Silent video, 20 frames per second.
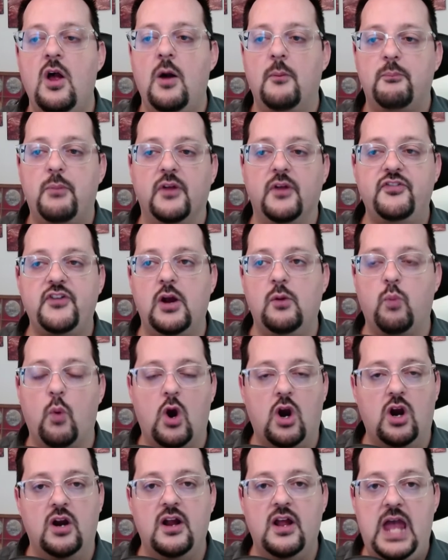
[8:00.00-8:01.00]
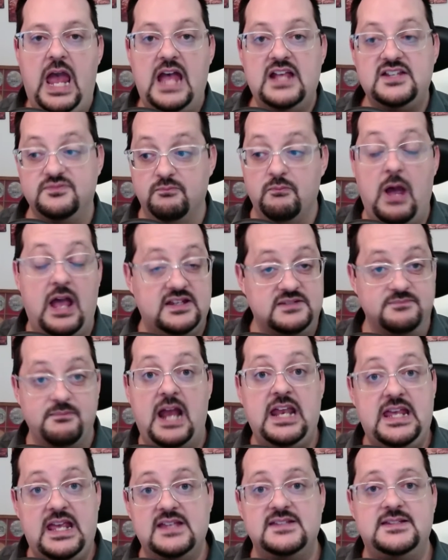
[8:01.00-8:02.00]
but they weren't as
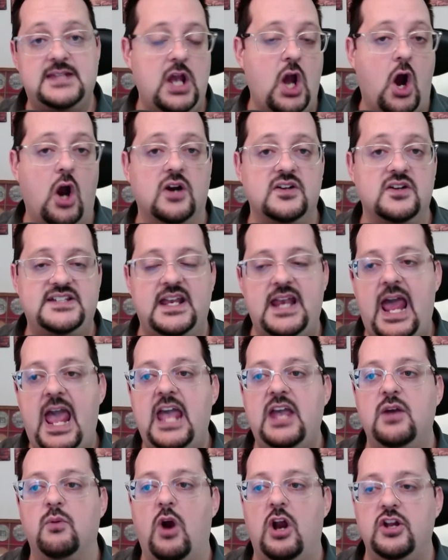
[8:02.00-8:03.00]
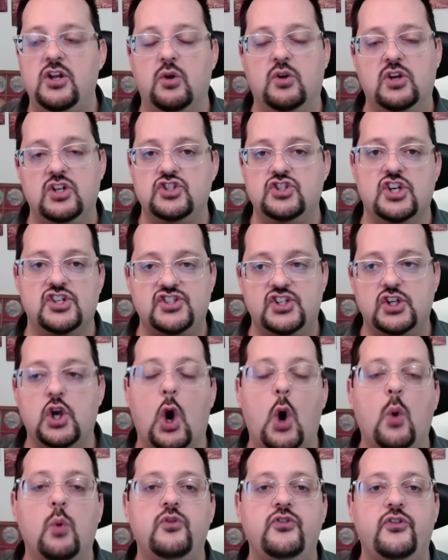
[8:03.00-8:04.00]
many as they are today, where you can just
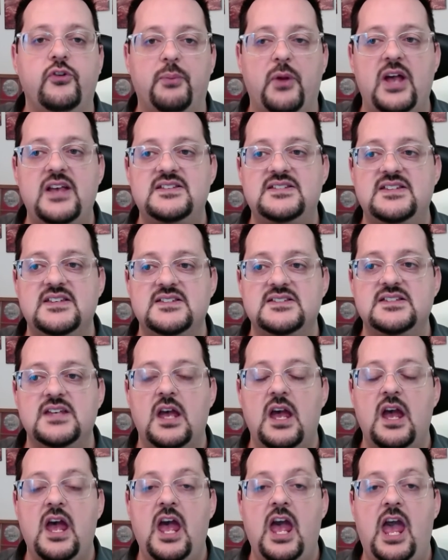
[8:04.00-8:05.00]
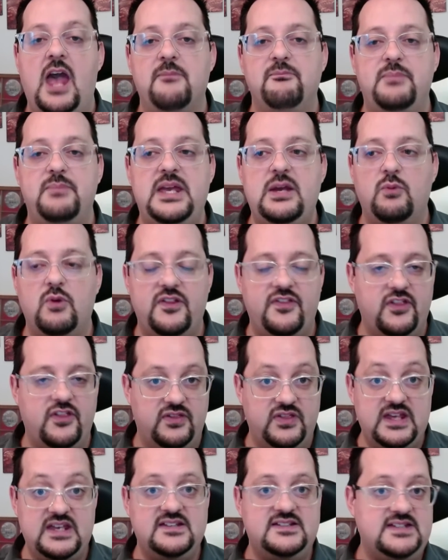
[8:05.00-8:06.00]
go to places and be with
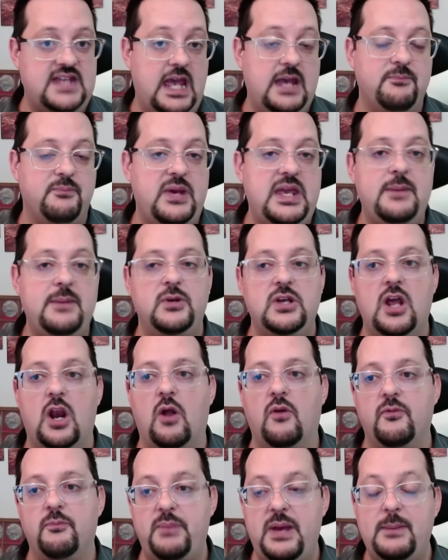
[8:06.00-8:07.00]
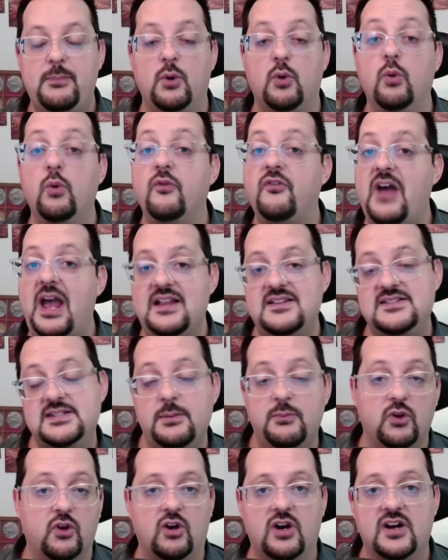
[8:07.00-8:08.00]
these same people, you know, people who've had
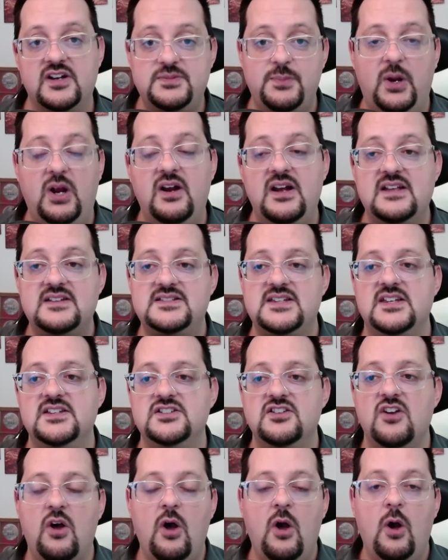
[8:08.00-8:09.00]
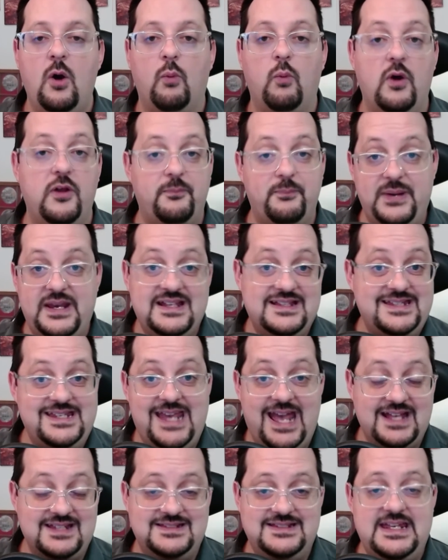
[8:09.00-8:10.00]
similar experiences with
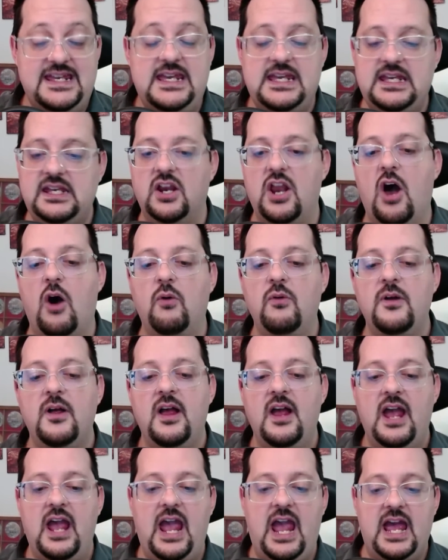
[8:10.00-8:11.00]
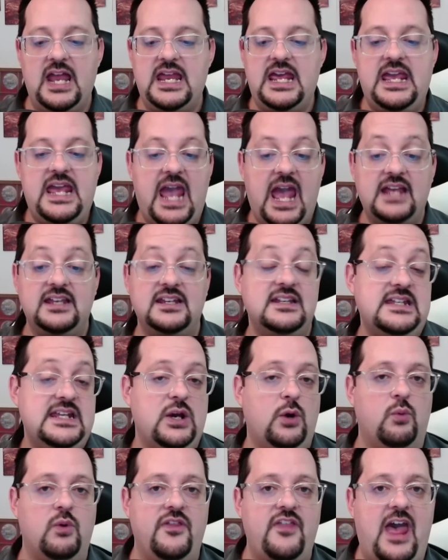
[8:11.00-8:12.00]
PTSD, you know, and he had to
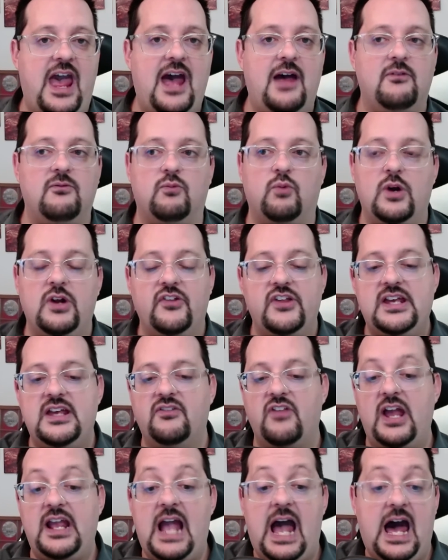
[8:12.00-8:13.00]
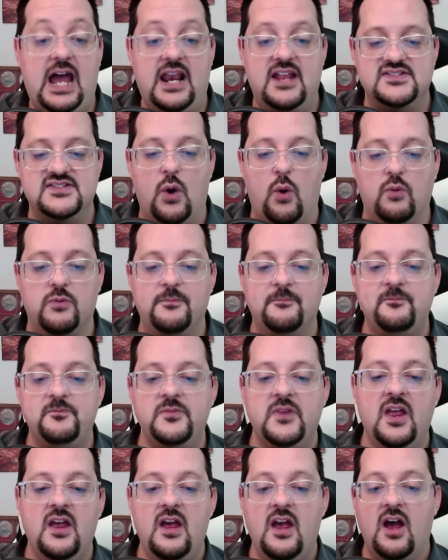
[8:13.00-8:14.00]
deal with that really like on his own.
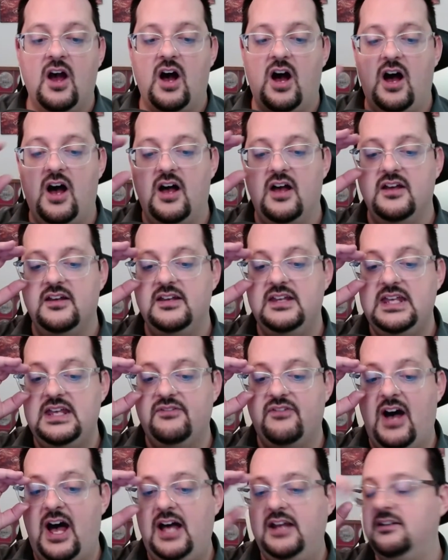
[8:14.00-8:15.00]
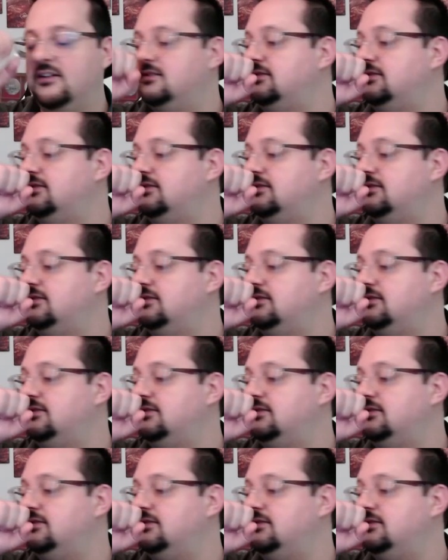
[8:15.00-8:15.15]
Ivan